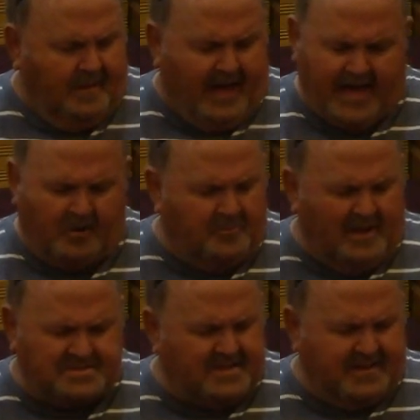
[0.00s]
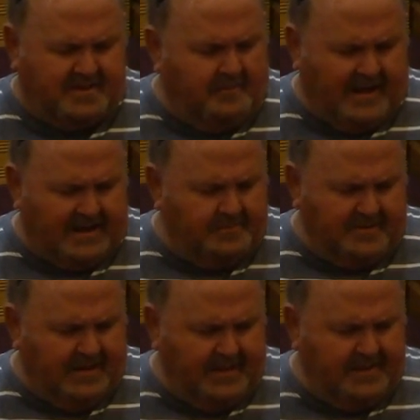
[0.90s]
I don't know, I was thinking about him
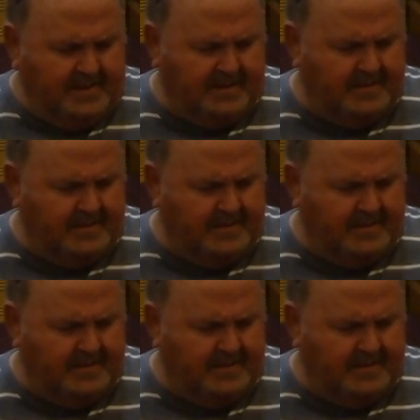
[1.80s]
today.